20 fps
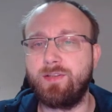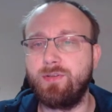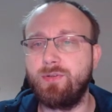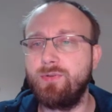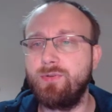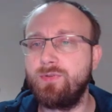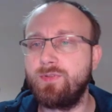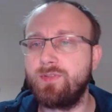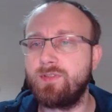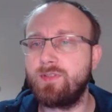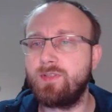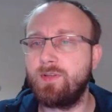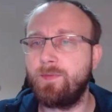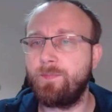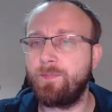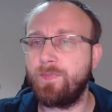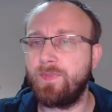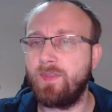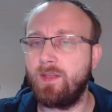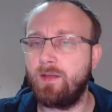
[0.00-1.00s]
used
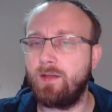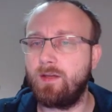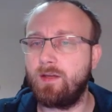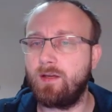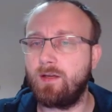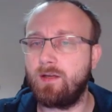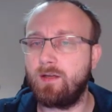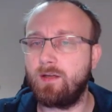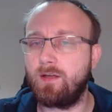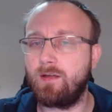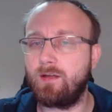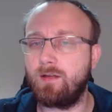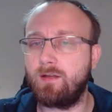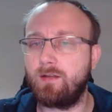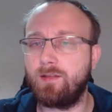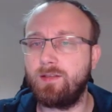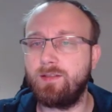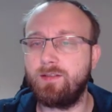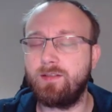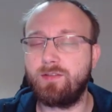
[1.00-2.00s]

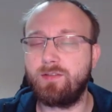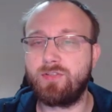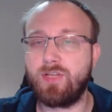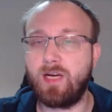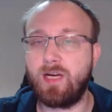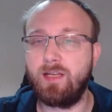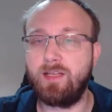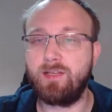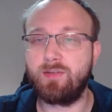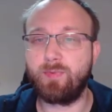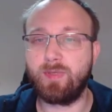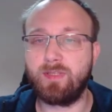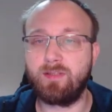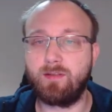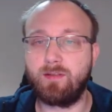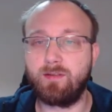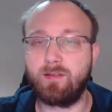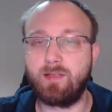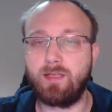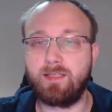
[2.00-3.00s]
in the challenge, but
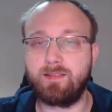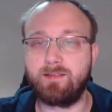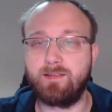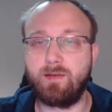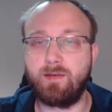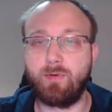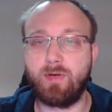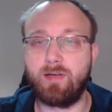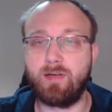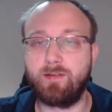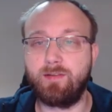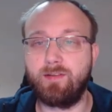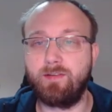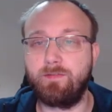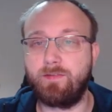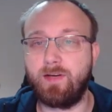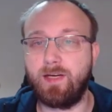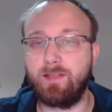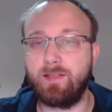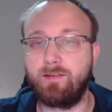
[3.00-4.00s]
nonetheless they were
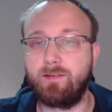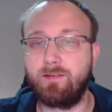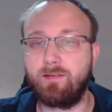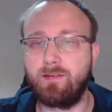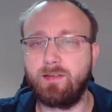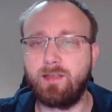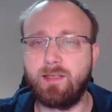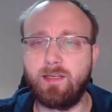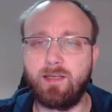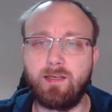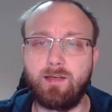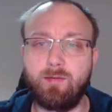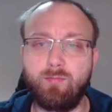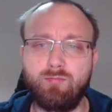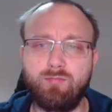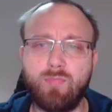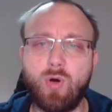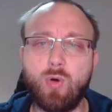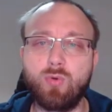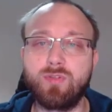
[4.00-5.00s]
defined.
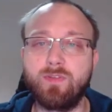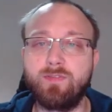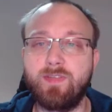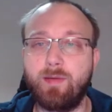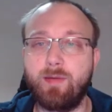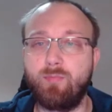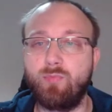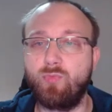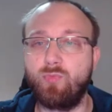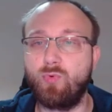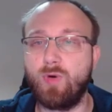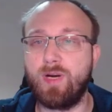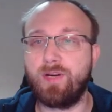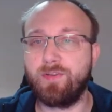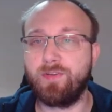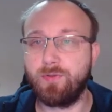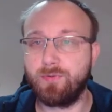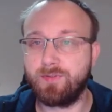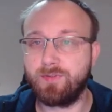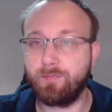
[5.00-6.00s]
Most of them were
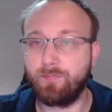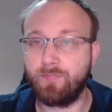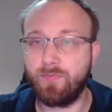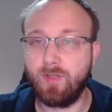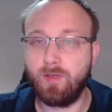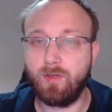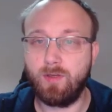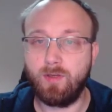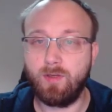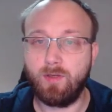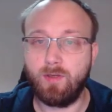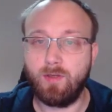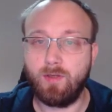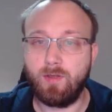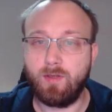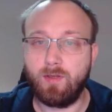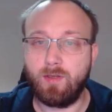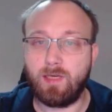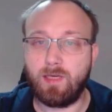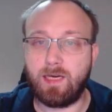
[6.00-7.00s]
used,
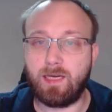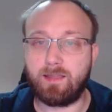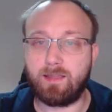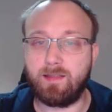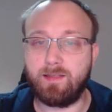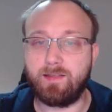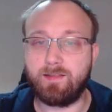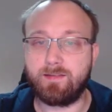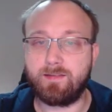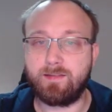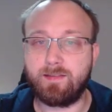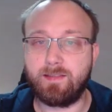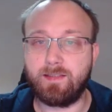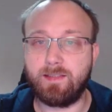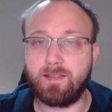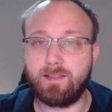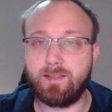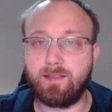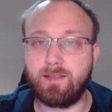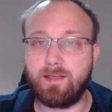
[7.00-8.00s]
at least.
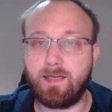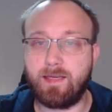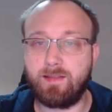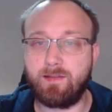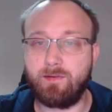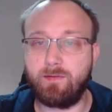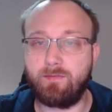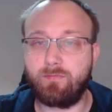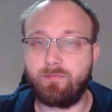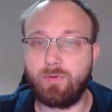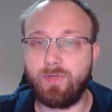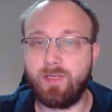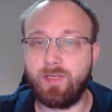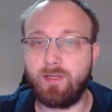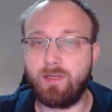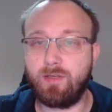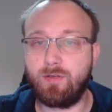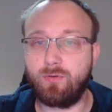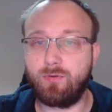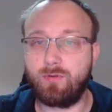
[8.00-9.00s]
And if
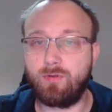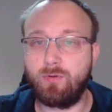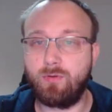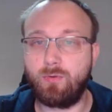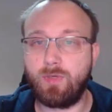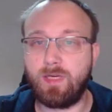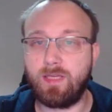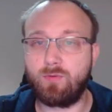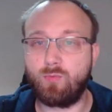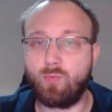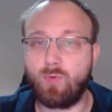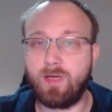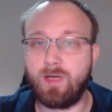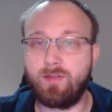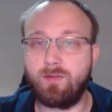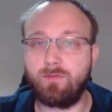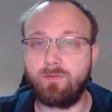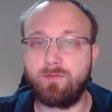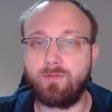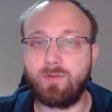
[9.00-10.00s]
we could look at
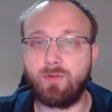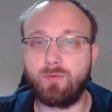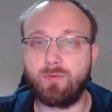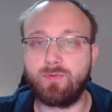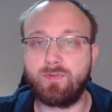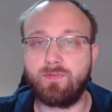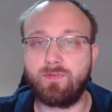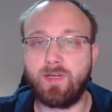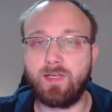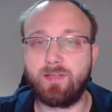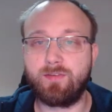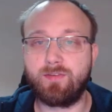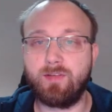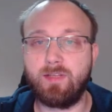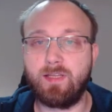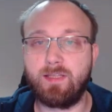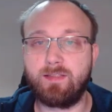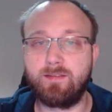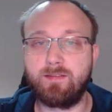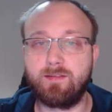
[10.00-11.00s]
one of those
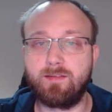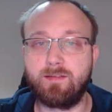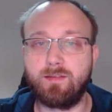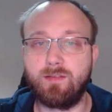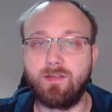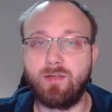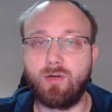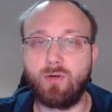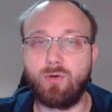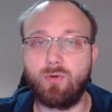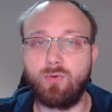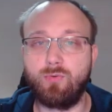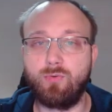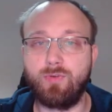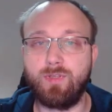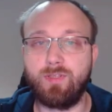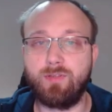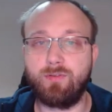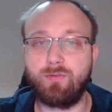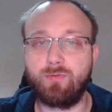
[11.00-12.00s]
functions, let's
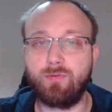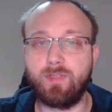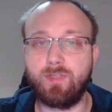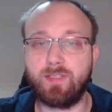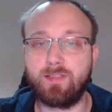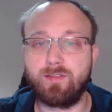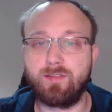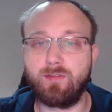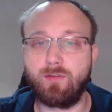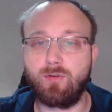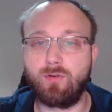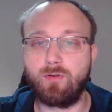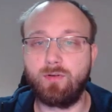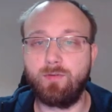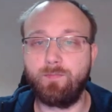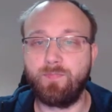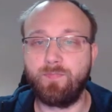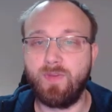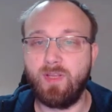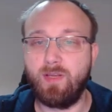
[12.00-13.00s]
go into the
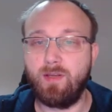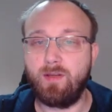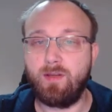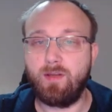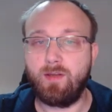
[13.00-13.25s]
XOR.